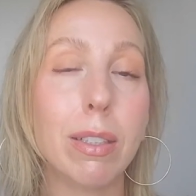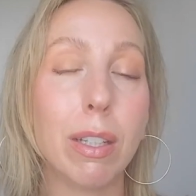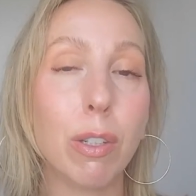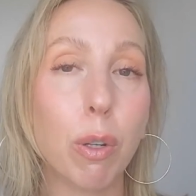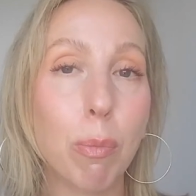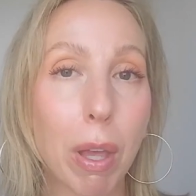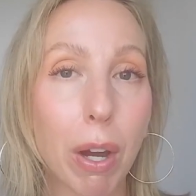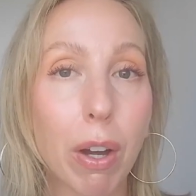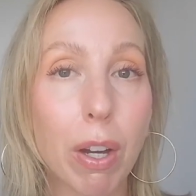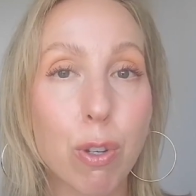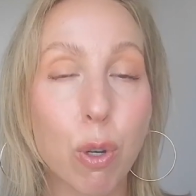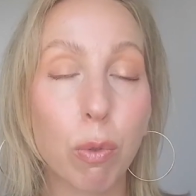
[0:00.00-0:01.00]
in your
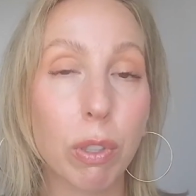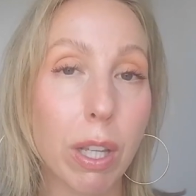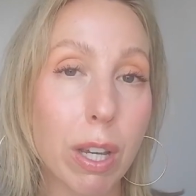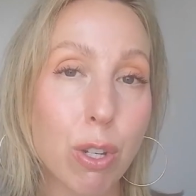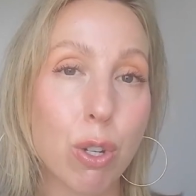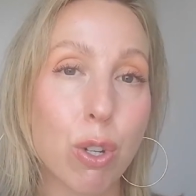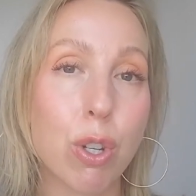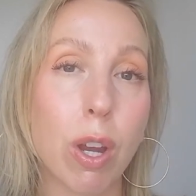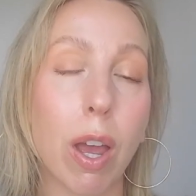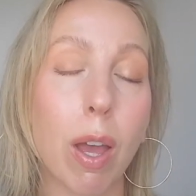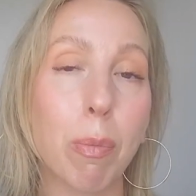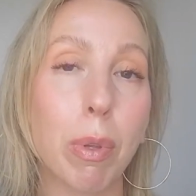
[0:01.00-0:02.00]
marriage or
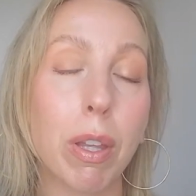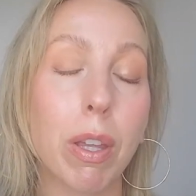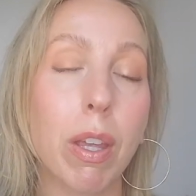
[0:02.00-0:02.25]
relationship